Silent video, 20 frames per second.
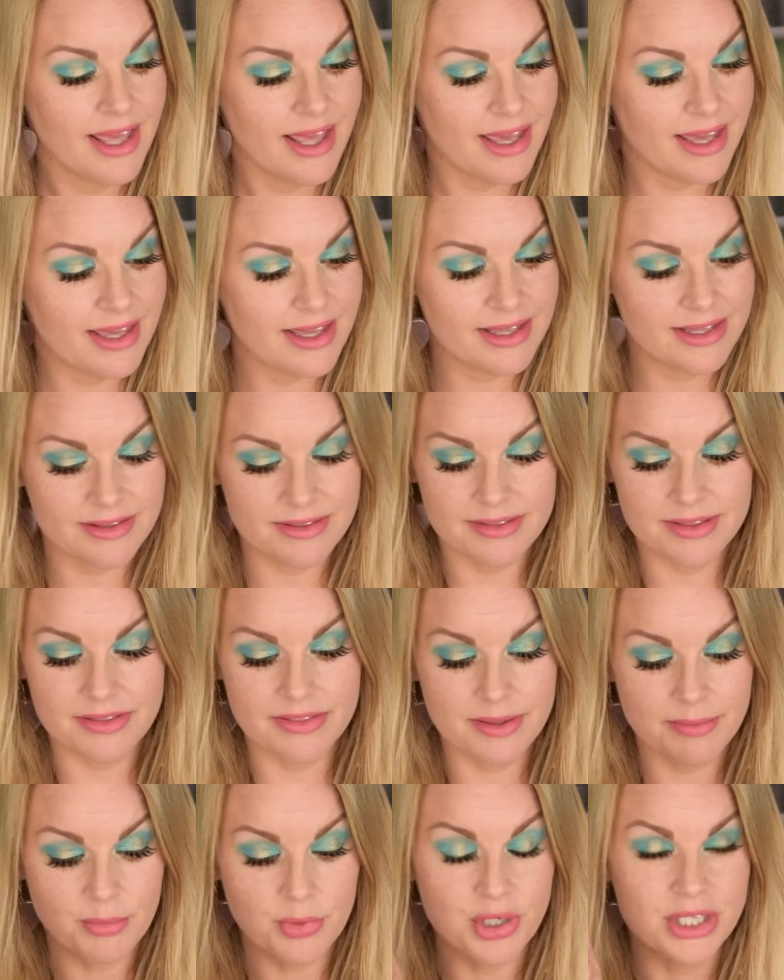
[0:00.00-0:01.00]
And
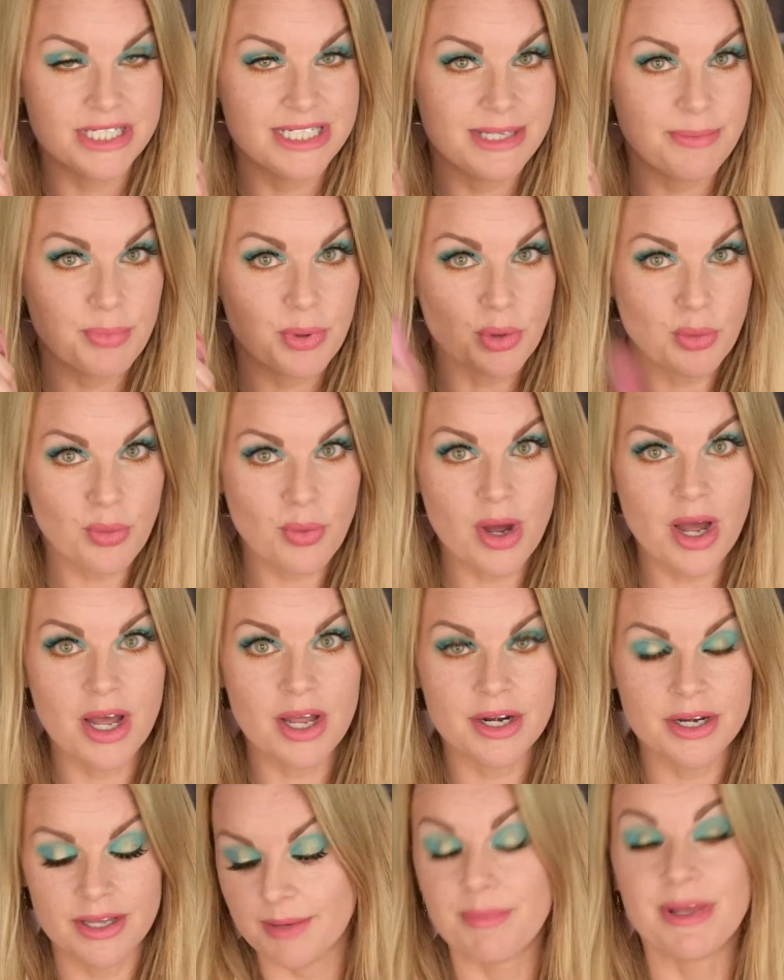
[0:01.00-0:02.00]
the more deeper
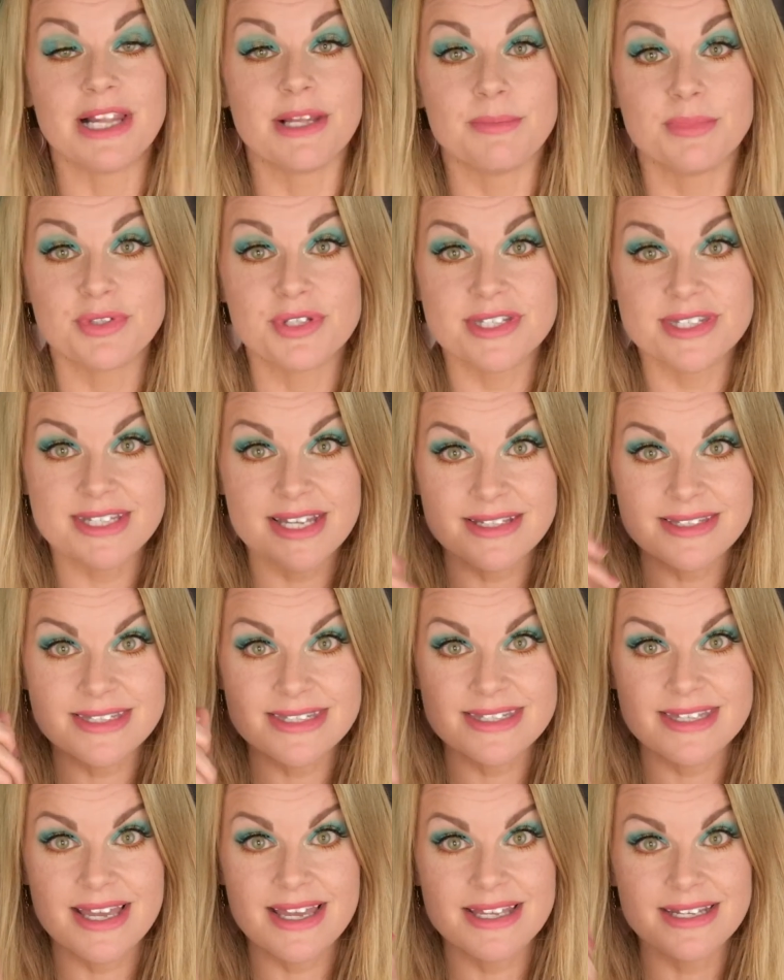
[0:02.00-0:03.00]
one, Malibu
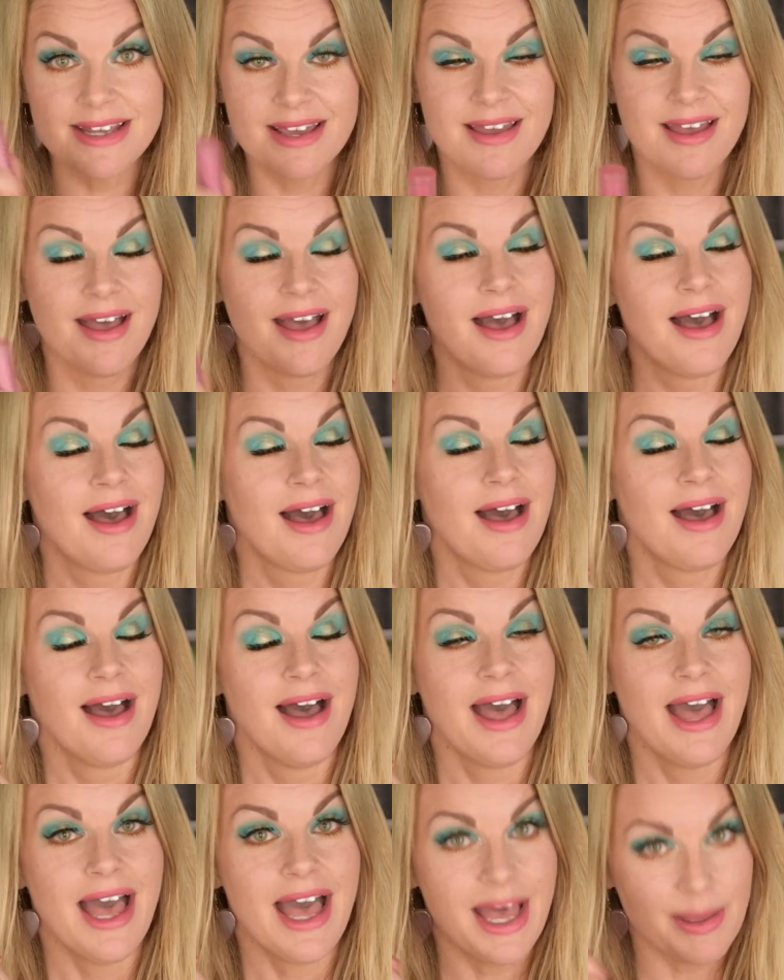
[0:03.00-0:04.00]
Sunset,
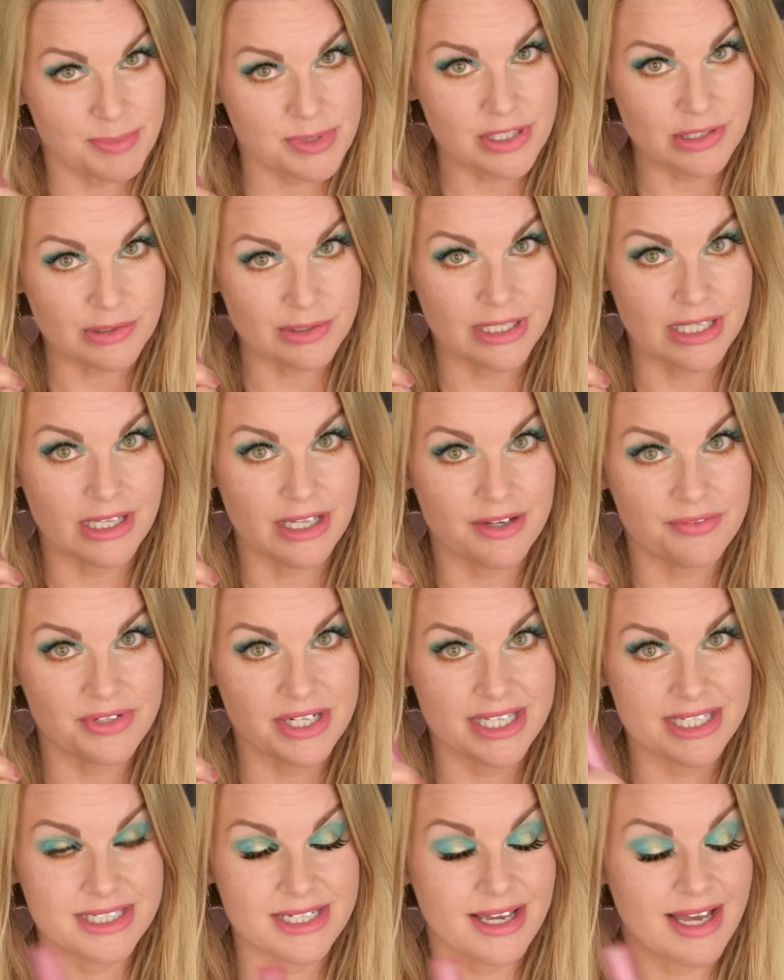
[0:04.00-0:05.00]
absolutely loved
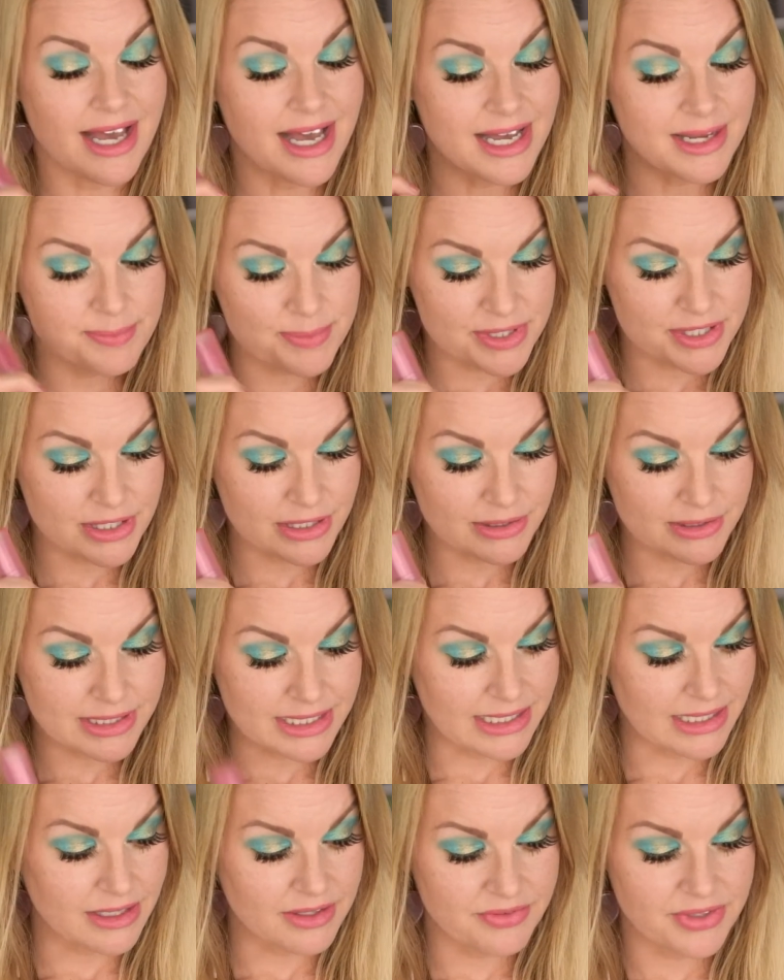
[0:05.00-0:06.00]
it.
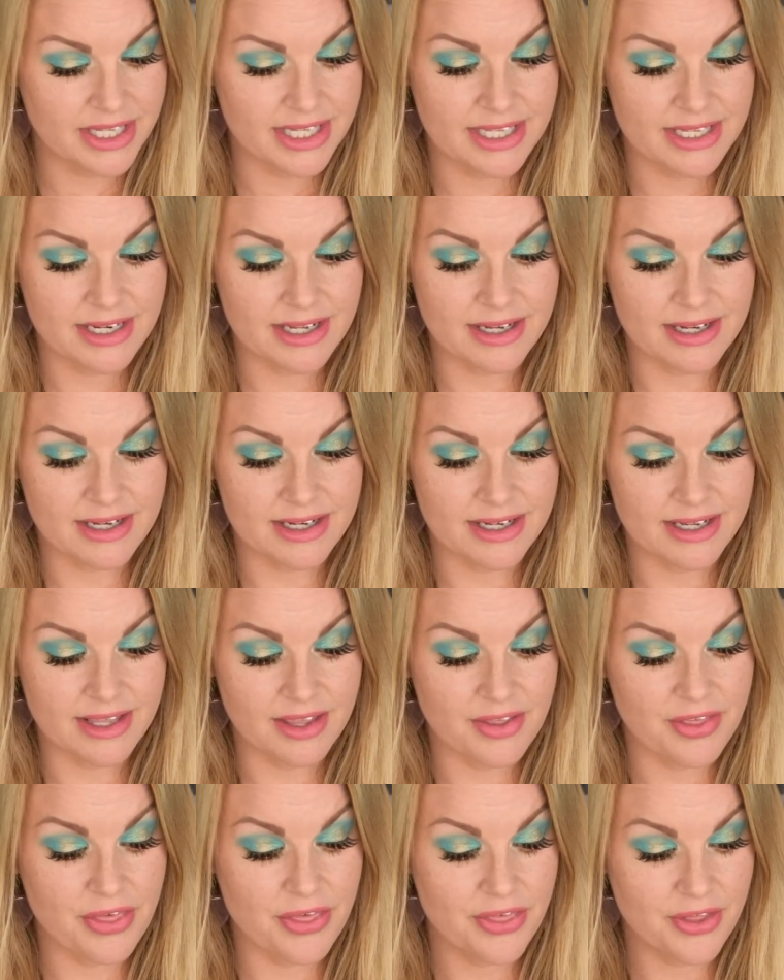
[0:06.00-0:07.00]
Absolutely loved it. I
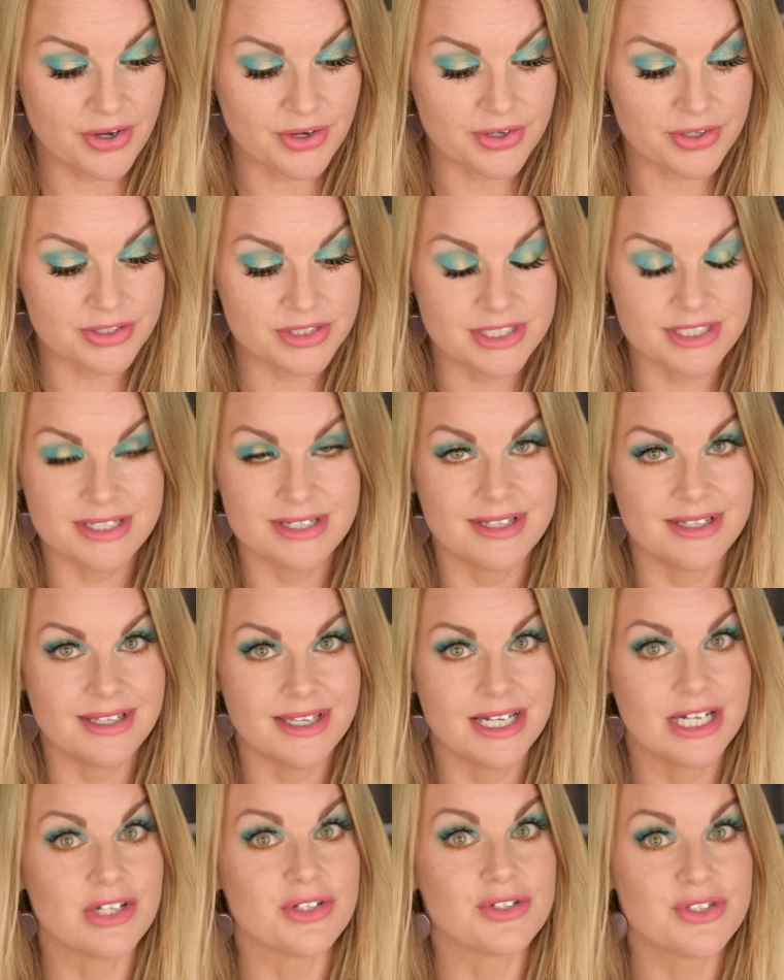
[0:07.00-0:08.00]
thought
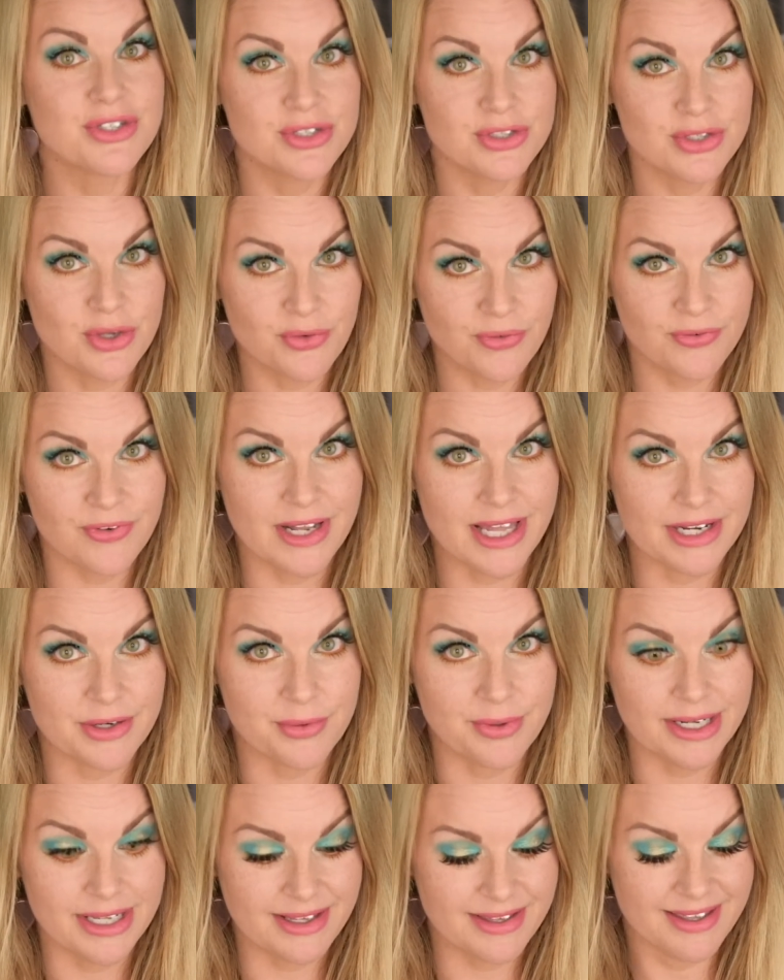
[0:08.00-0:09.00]
it looks so
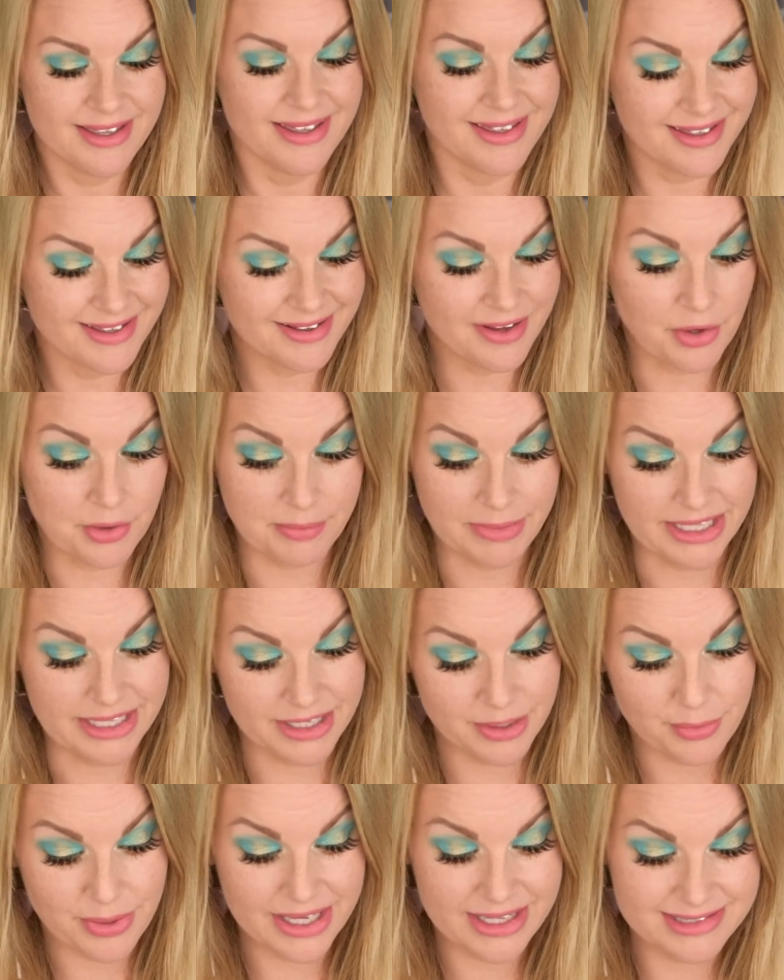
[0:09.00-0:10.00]
flattering on me
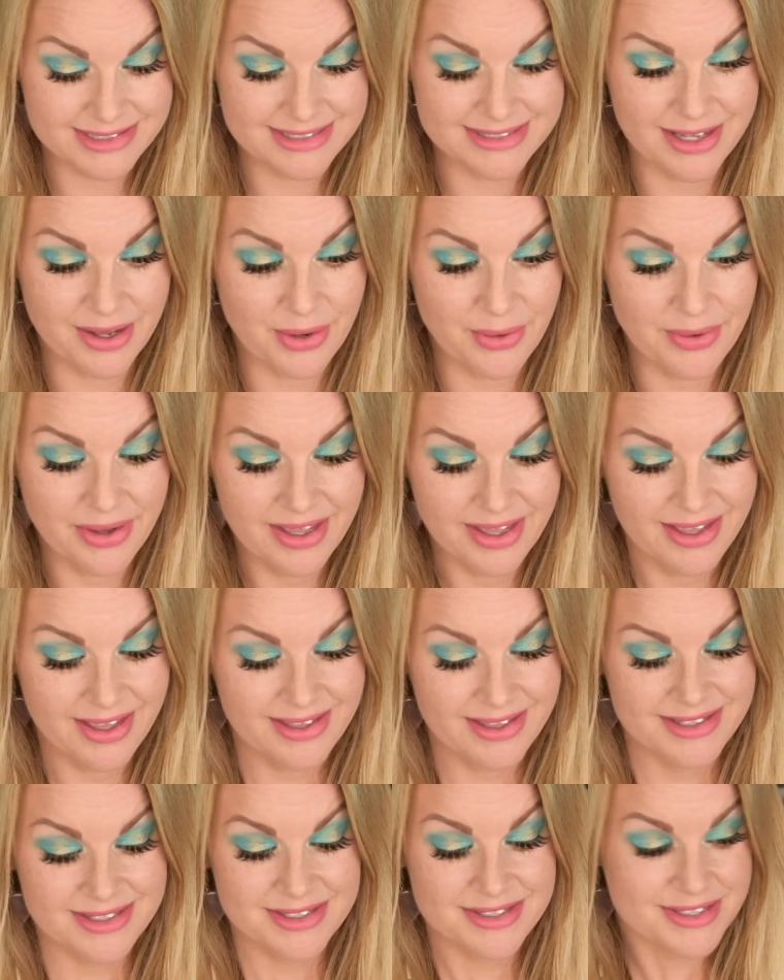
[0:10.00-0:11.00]
anyway, so
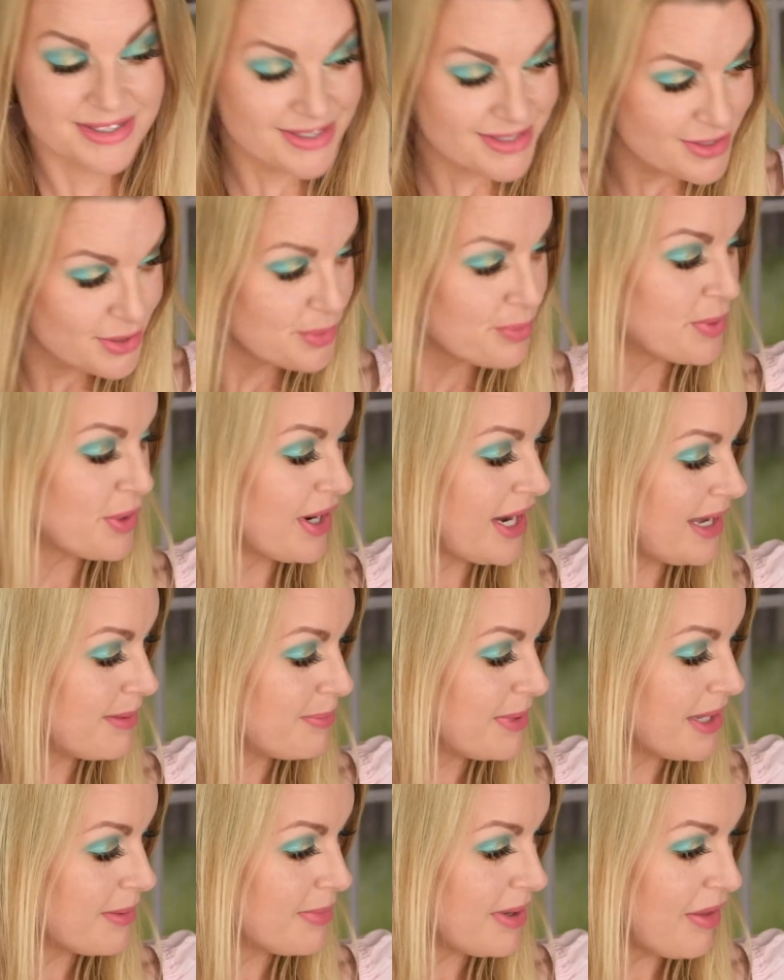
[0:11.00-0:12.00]
super
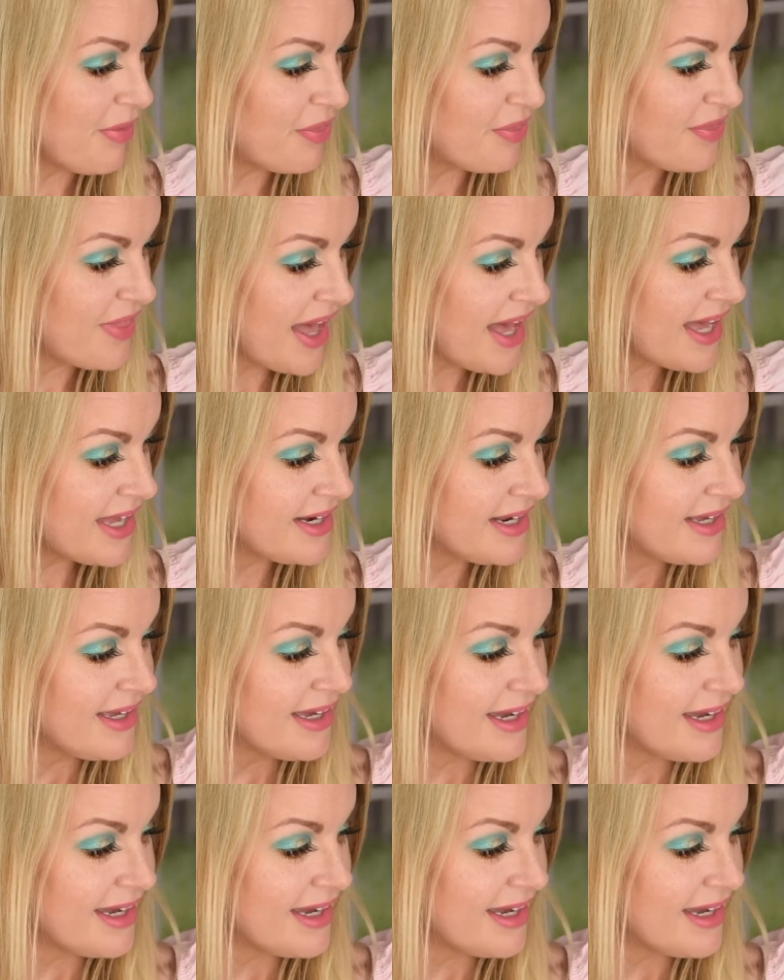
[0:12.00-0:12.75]
happy about that.